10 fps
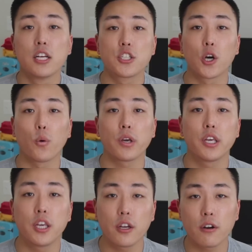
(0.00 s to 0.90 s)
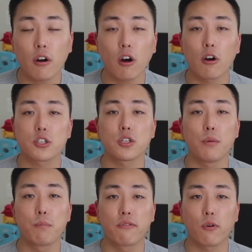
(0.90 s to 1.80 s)
So here are
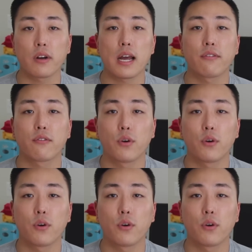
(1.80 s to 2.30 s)
some before and after